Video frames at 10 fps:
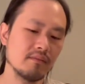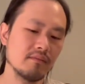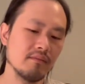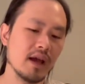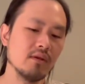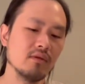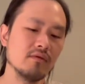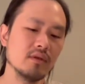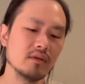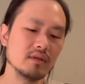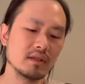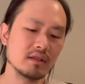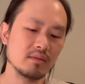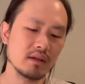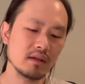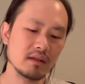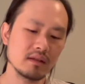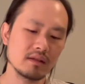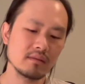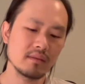manual focus
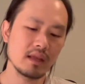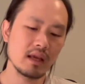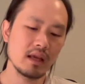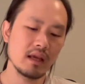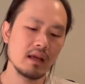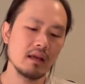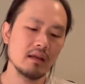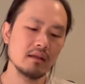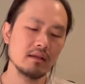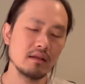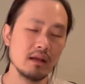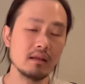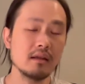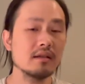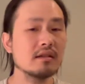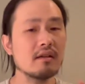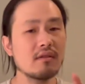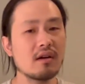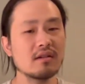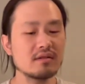experience. It does have
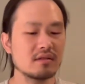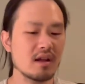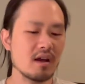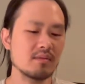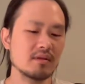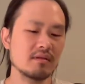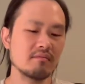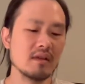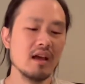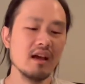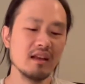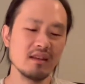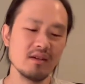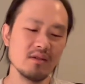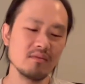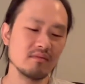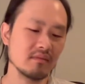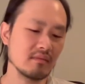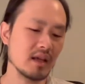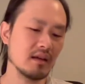hard stops though.
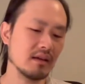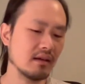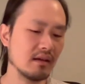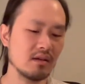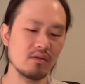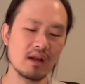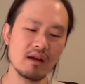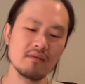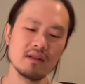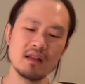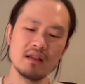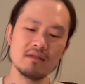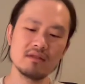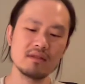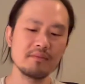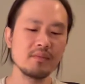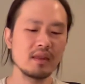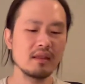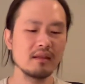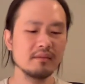I don't have a lens
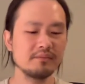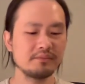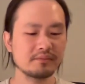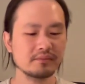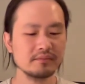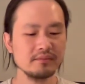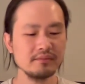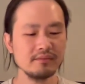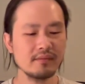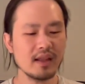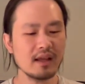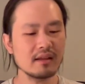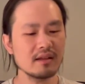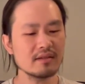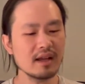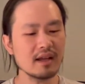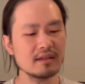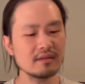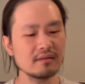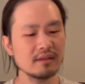that does that.
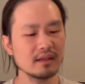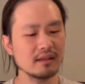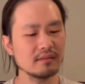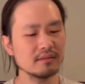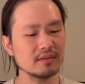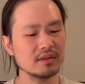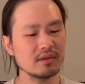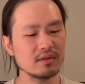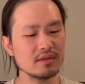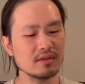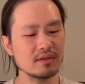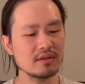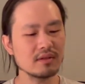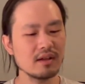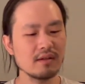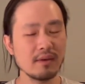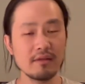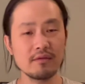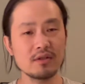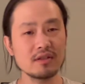So this is my
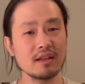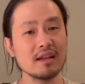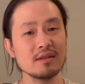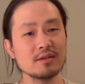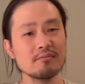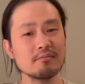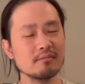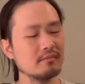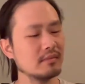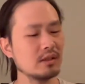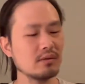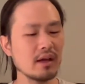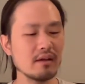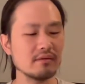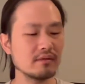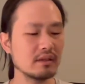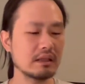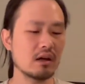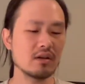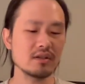first lens to have
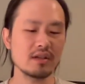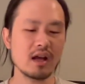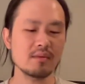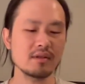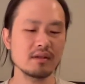hard stops.